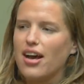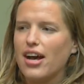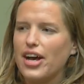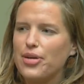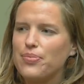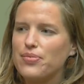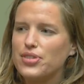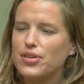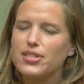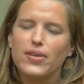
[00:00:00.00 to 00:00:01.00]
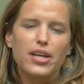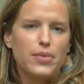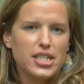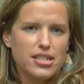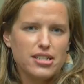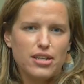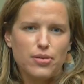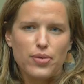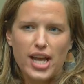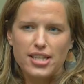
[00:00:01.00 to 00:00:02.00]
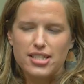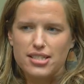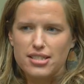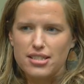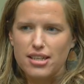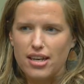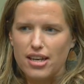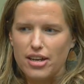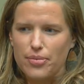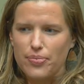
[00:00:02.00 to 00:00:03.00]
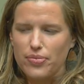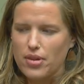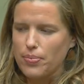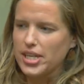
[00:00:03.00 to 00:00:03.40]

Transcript: Um, so it's very much still practiced, um,